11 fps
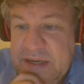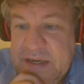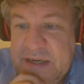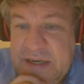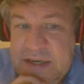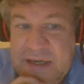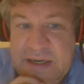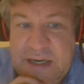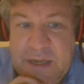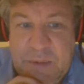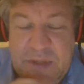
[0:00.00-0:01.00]
I
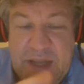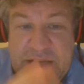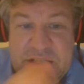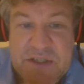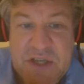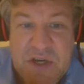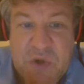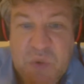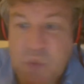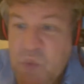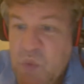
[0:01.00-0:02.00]
would like to know
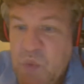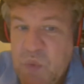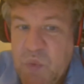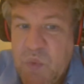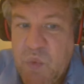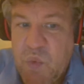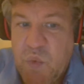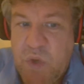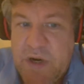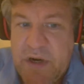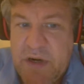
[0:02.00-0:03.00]

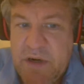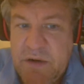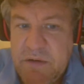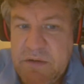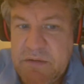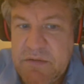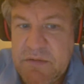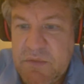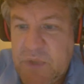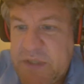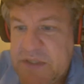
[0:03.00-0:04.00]
where what